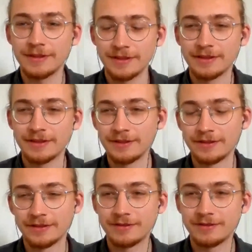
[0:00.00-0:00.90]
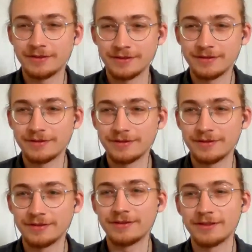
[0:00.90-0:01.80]

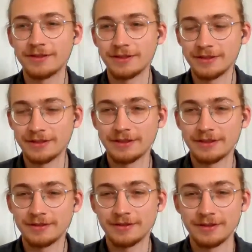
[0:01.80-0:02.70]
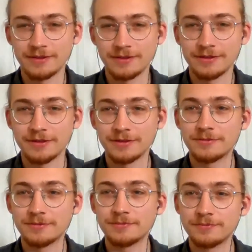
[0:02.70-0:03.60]

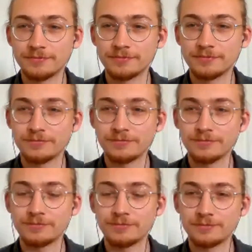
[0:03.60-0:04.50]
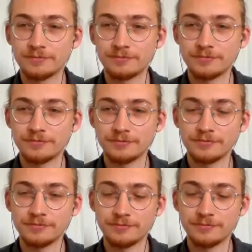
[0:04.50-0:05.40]

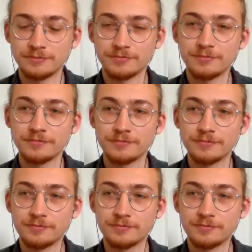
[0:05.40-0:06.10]
The person shown says nothing.